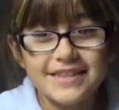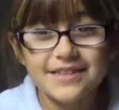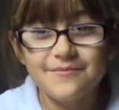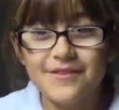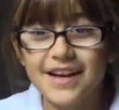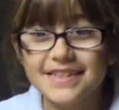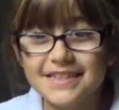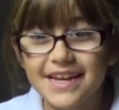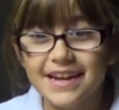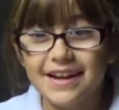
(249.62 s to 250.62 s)
get some
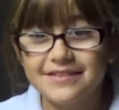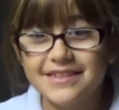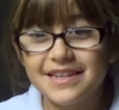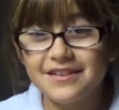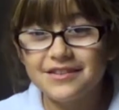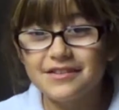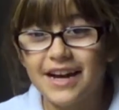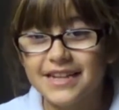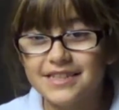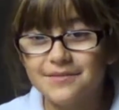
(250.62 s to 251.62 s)
rest and I'll see you
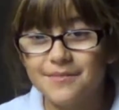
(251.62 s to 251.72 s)
guys